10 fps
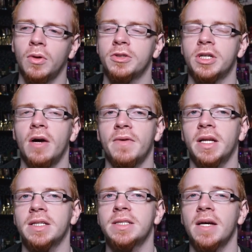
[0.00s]
pulls off
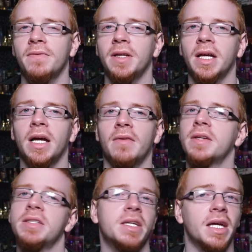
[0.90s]
and is definitely kind of
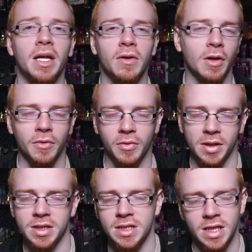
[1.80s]
the standout note
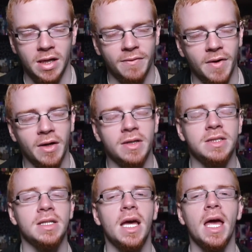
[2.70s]
throughout this entire
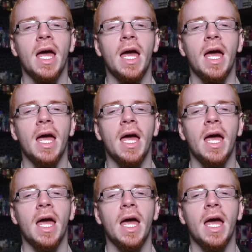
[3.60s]
fragrance